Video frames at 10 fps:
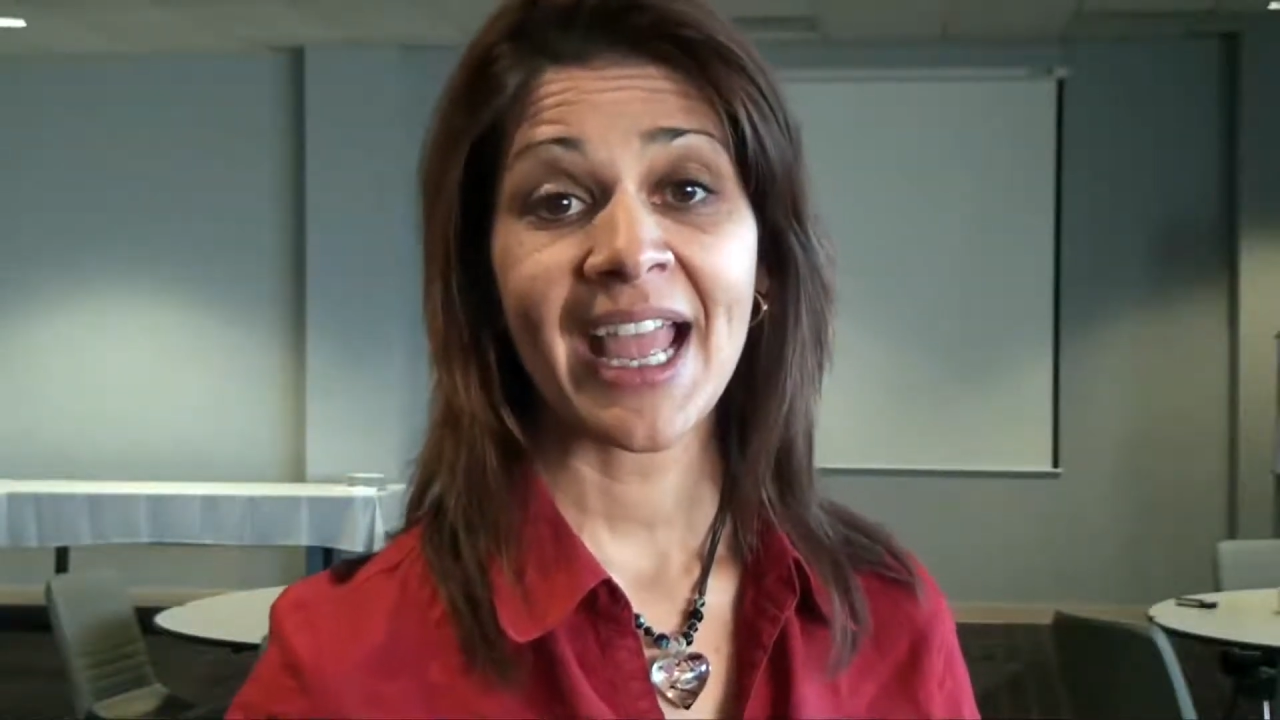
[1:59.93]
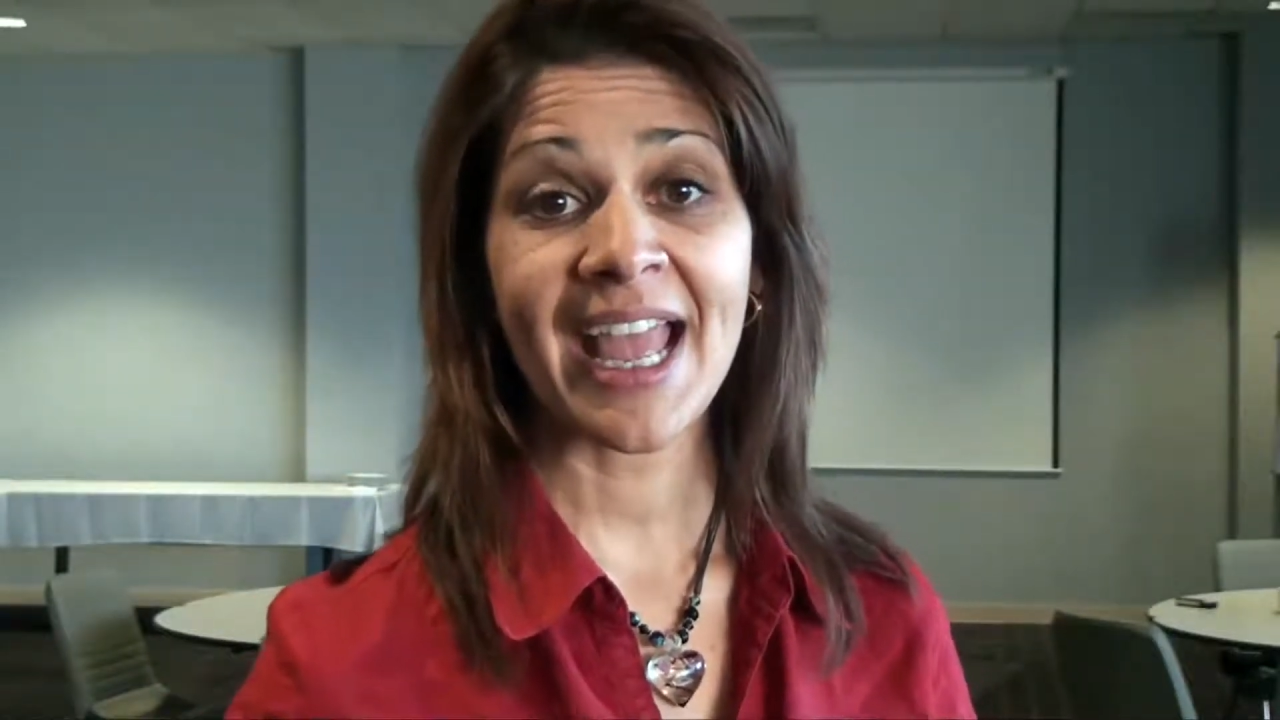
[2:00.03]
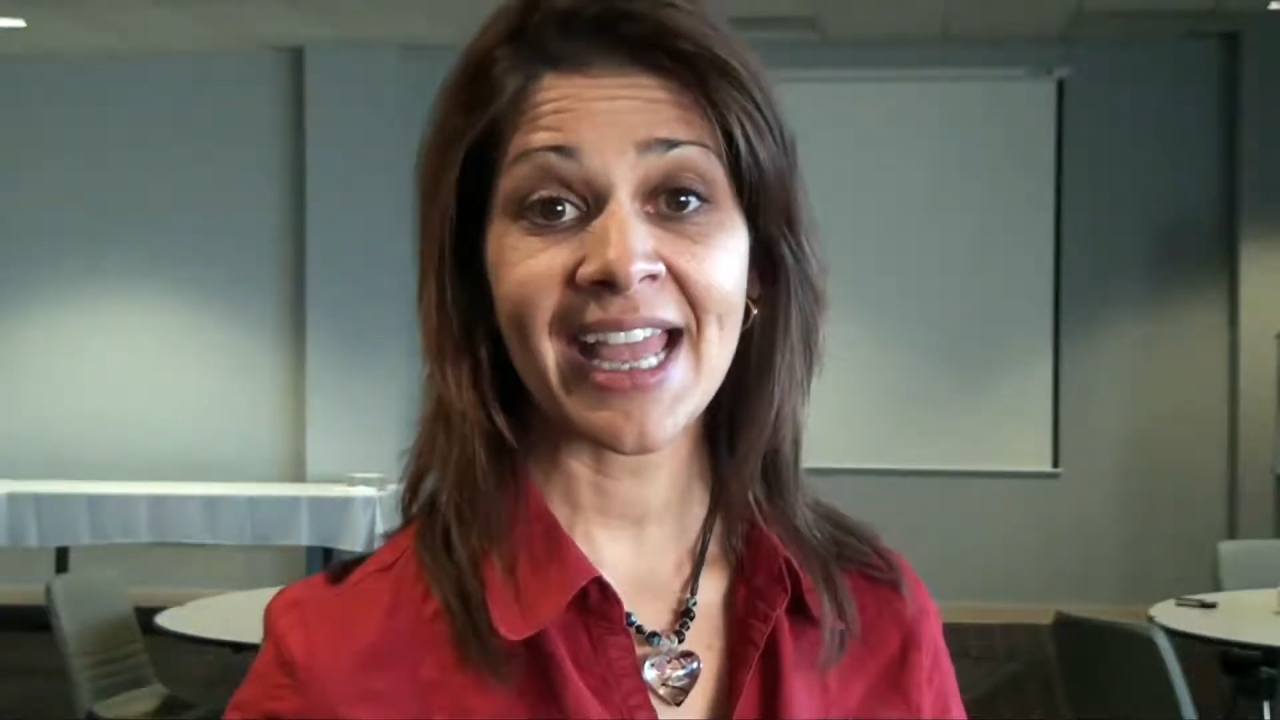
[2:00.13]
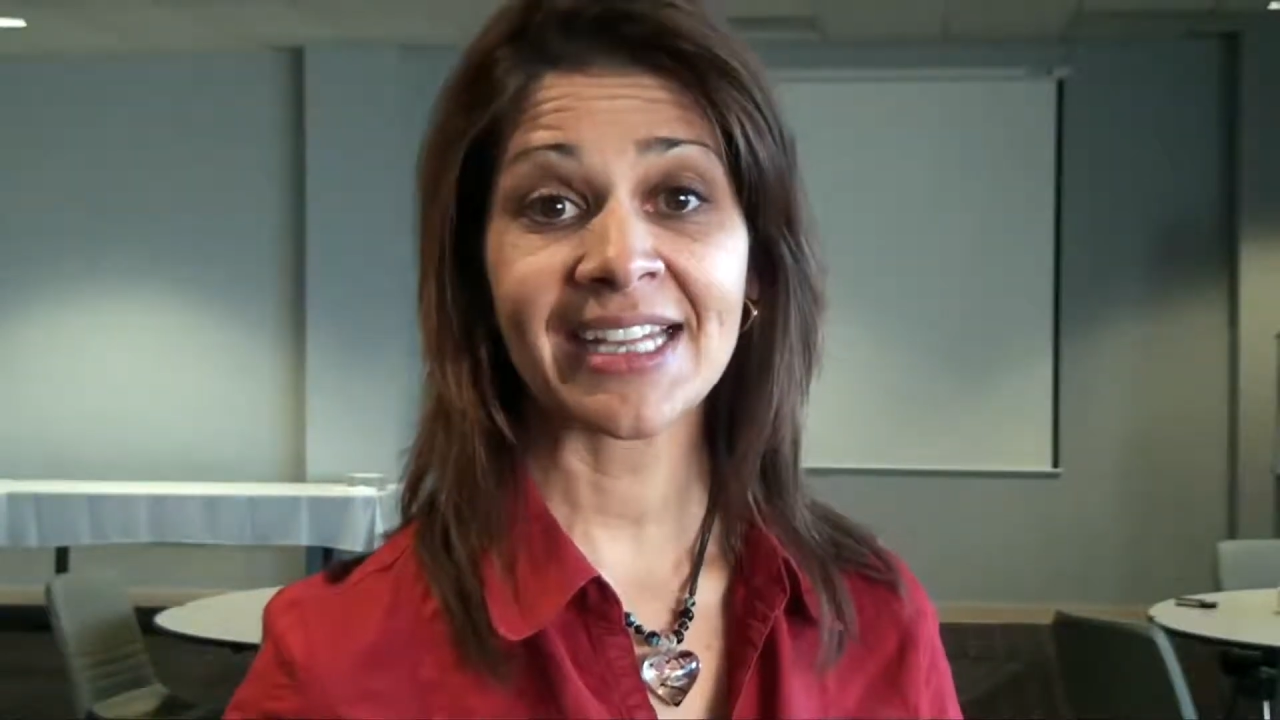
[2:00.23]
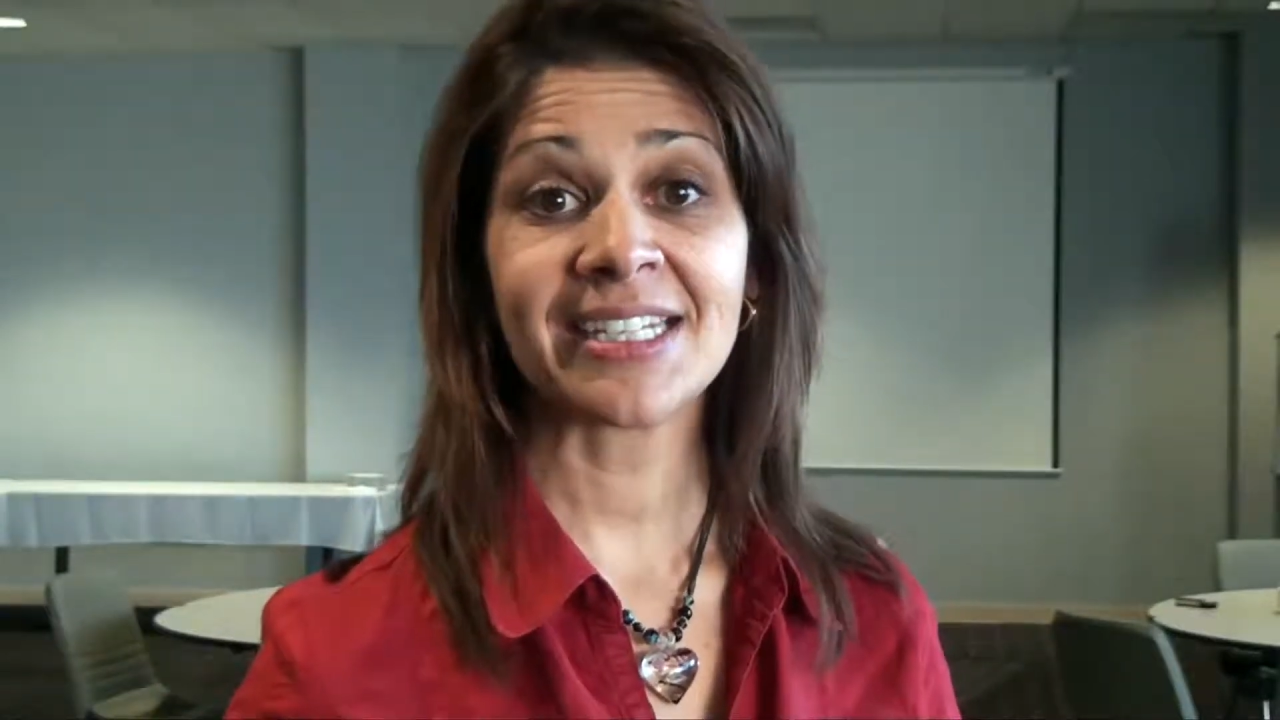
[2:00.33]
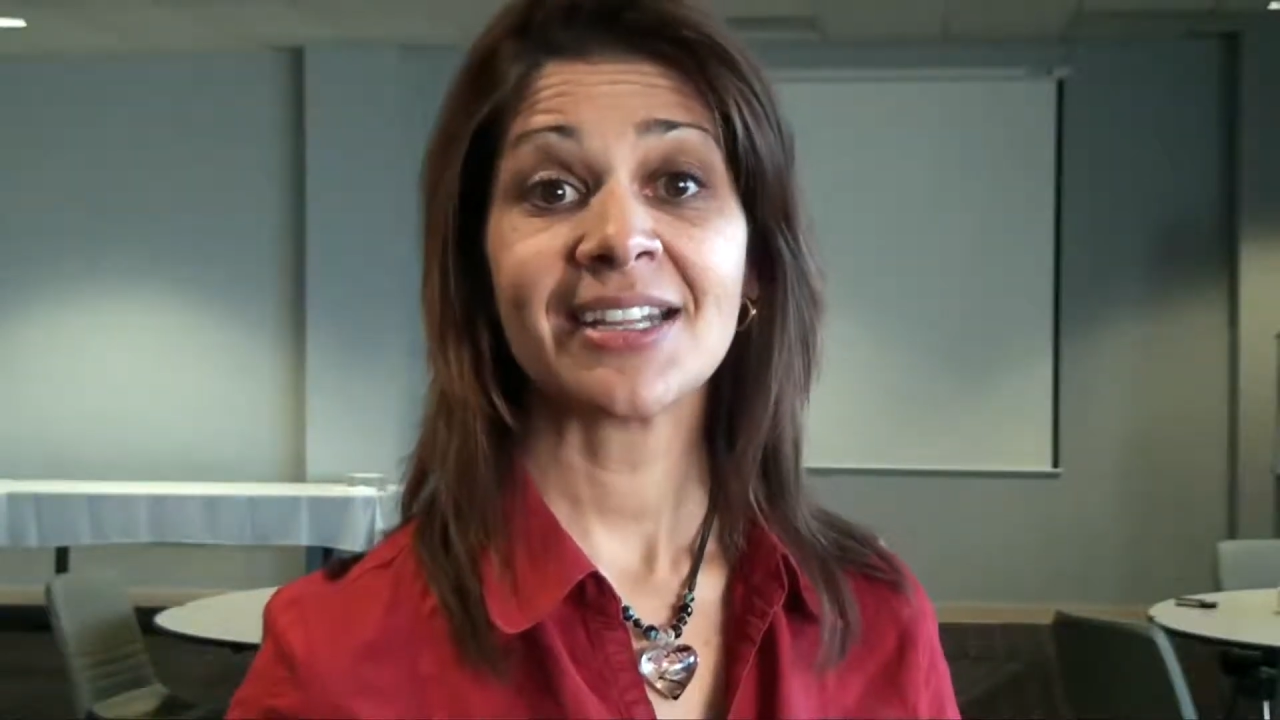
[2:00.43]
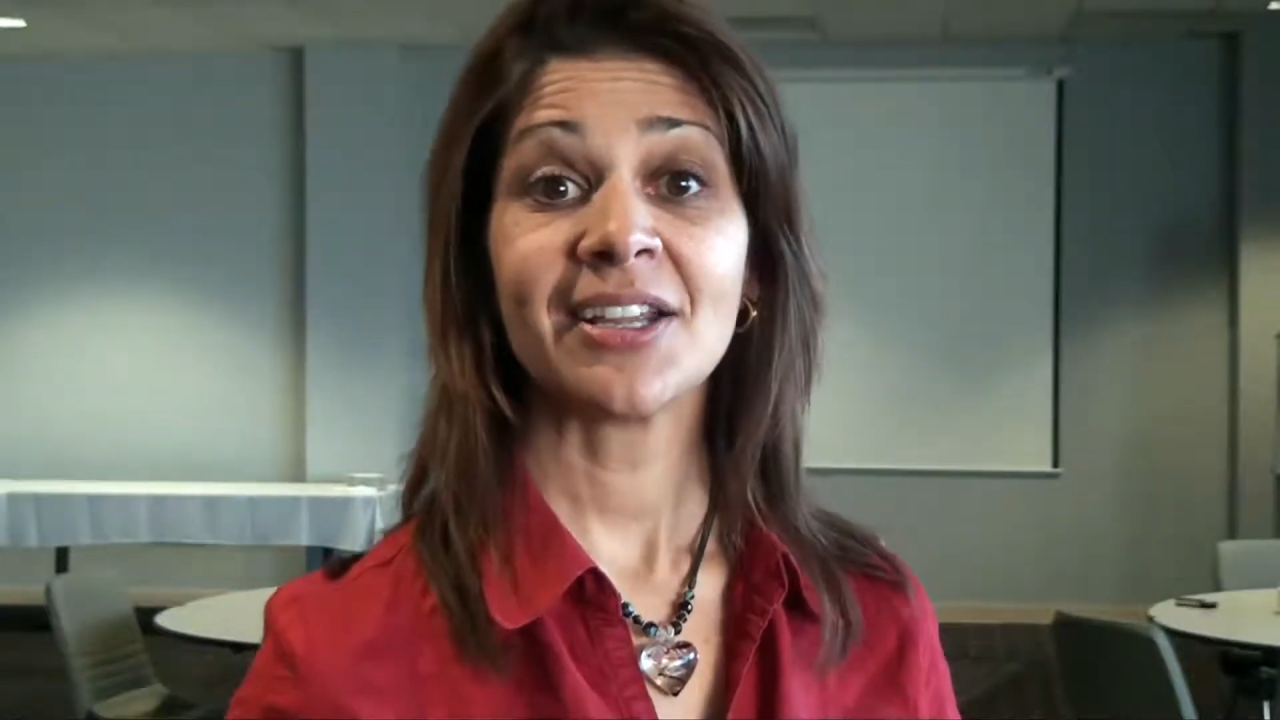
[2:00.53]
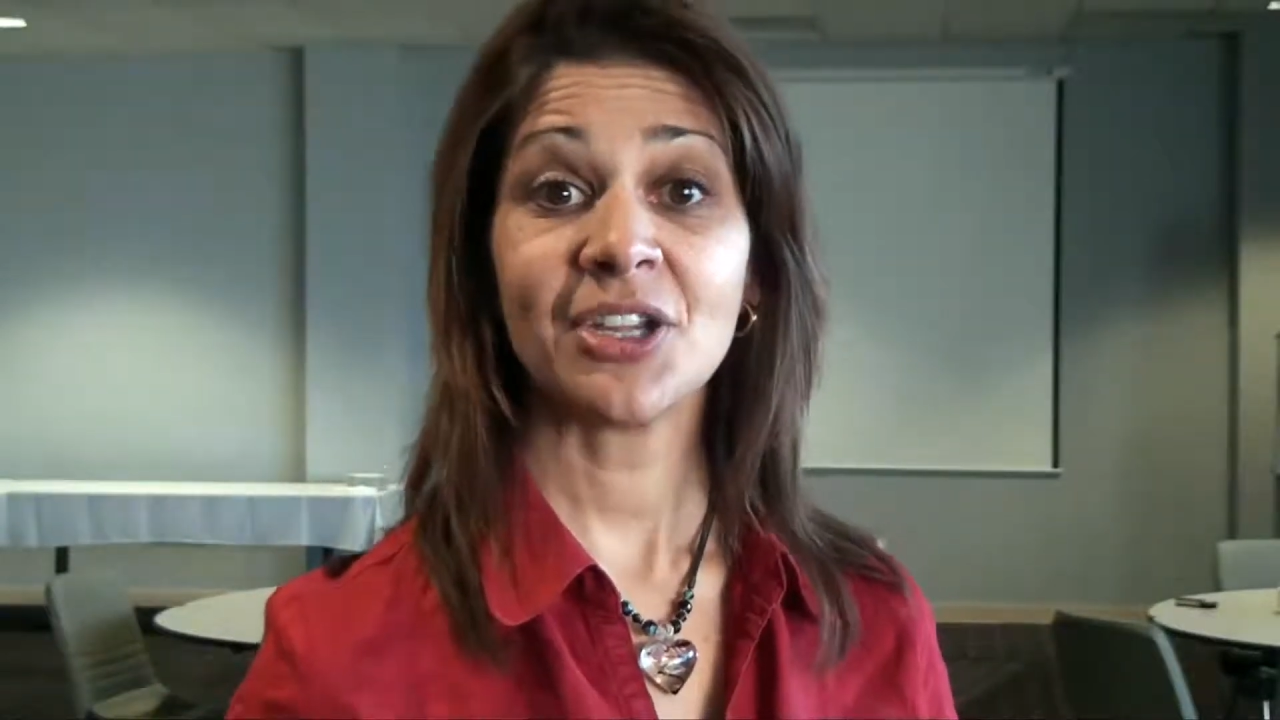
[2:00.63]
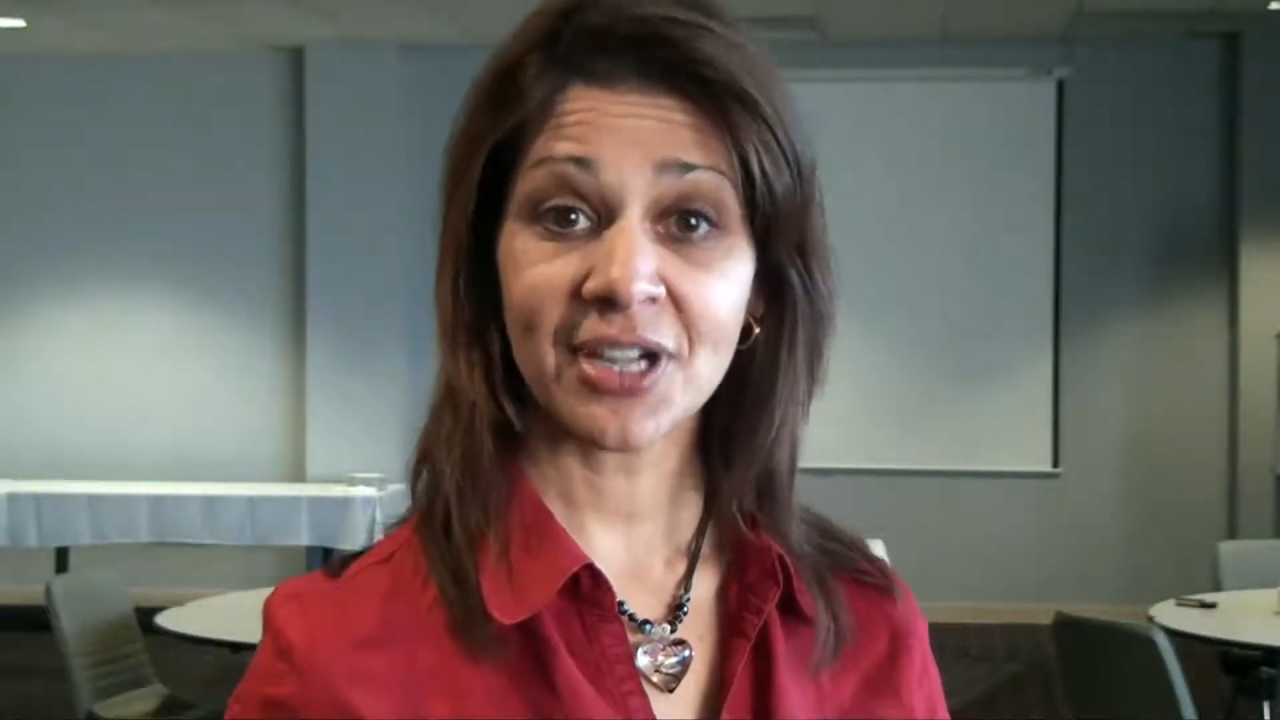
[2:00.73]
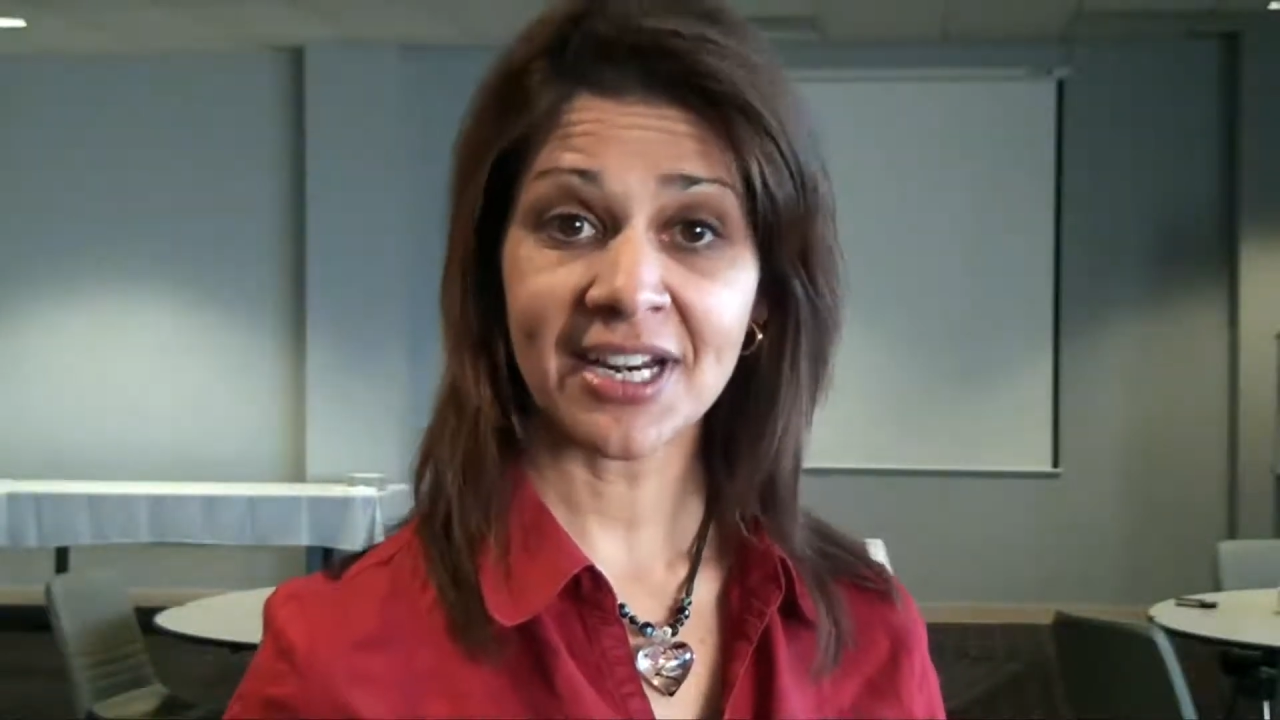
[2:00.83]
and you're